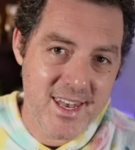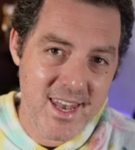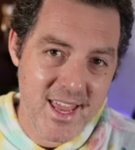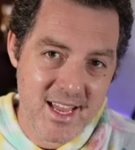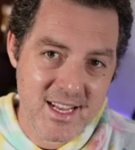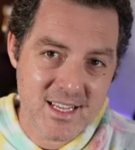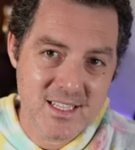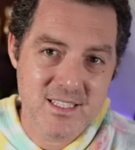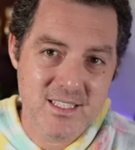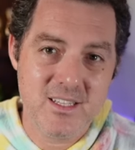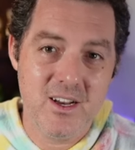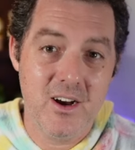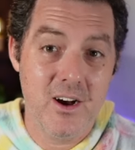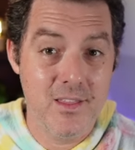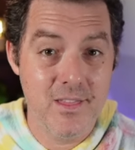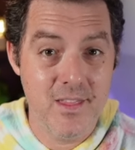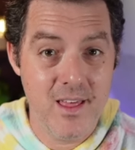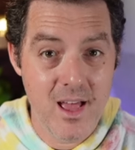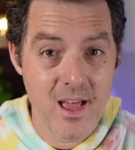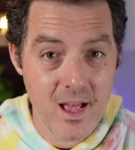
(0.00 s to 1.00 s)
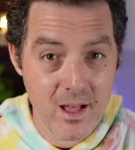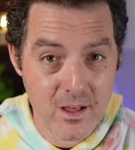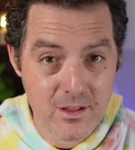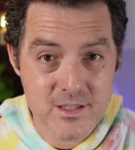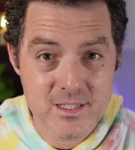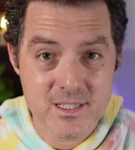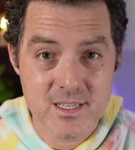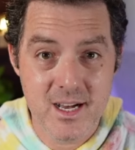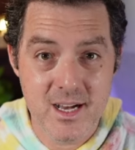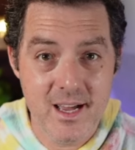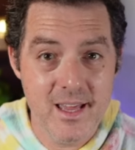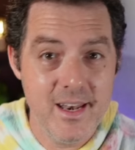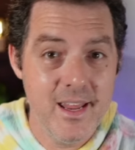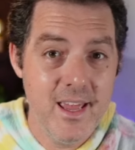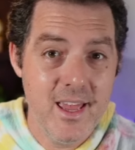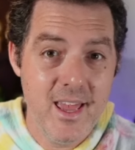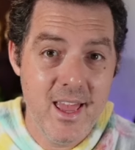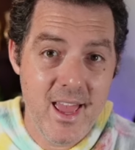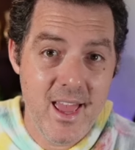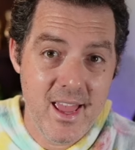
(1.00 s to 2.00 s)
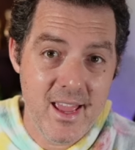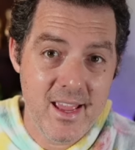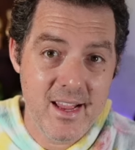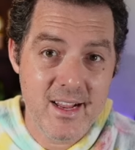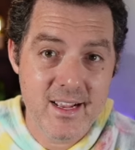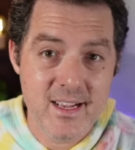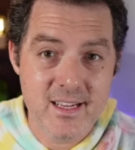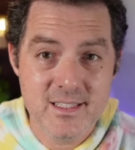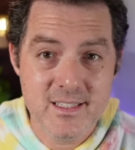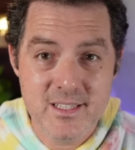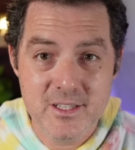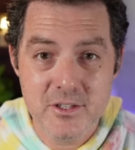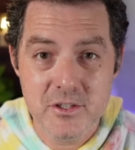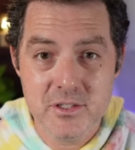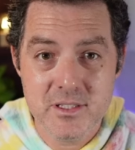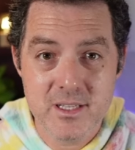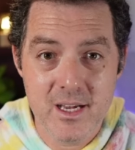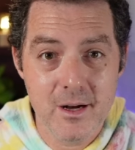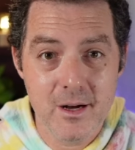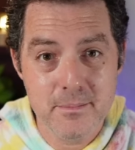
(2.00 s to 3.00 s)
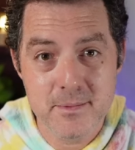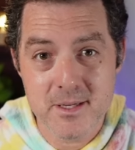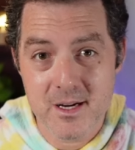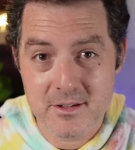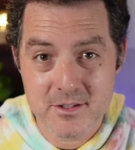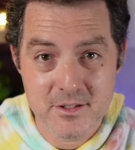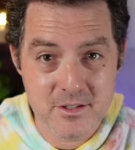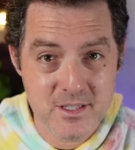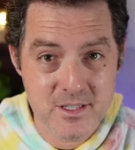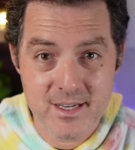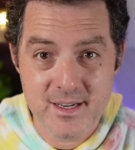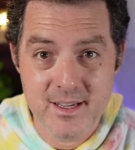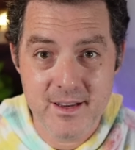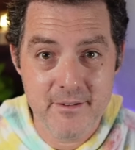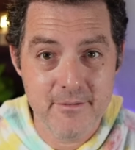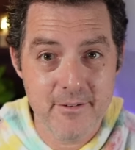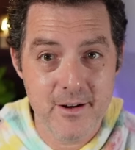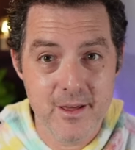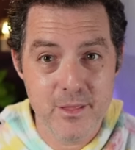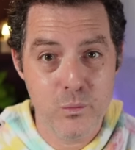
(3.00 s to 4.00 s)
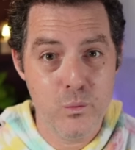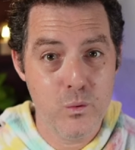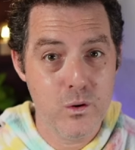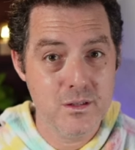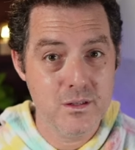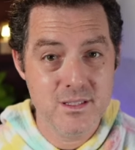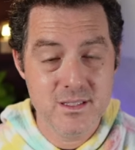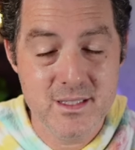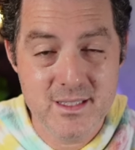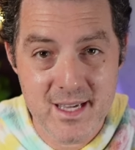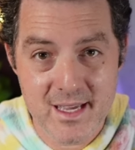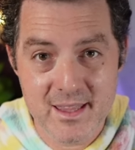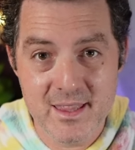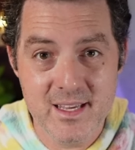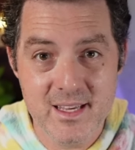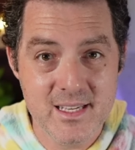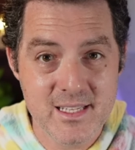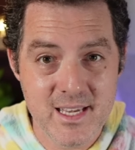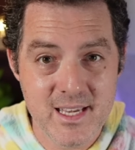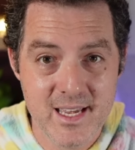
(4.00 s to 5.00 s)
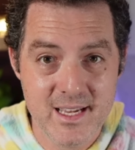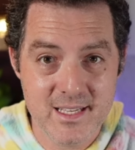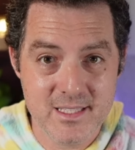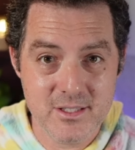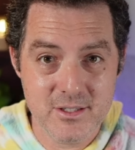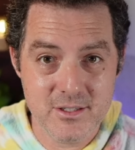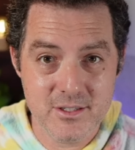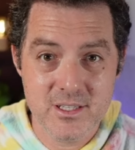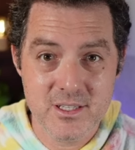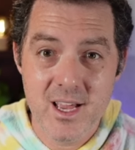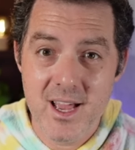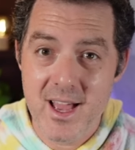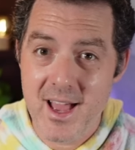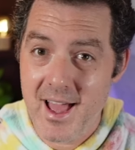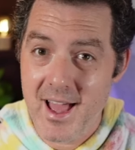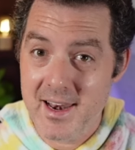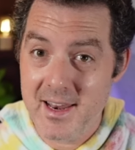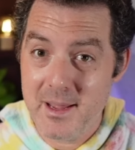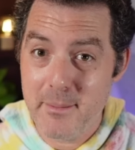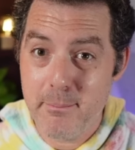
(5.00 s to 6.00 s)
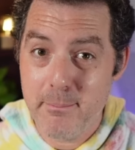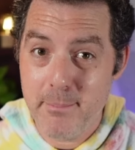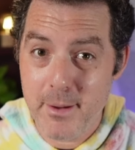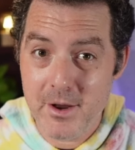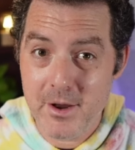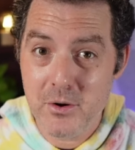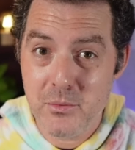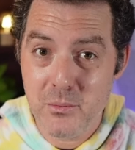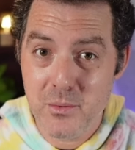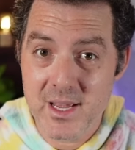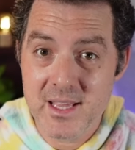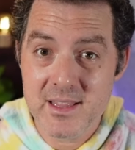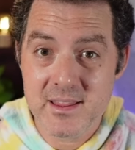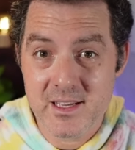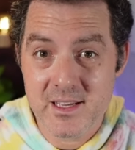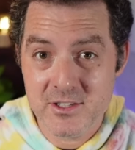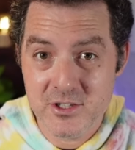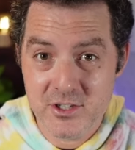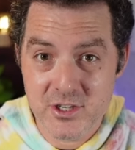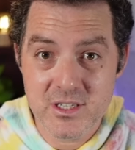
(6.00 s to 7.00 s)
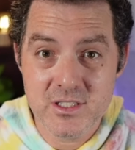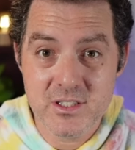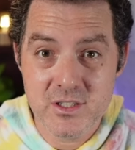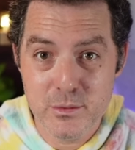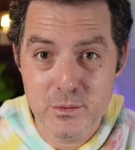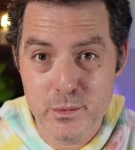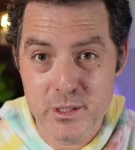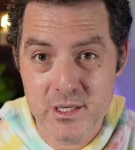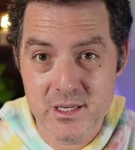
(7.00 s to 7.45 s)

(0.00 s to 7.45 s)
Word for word: next, on the health side, AI continues to help doctors identify the world's deadliest cancers at a better rate than just human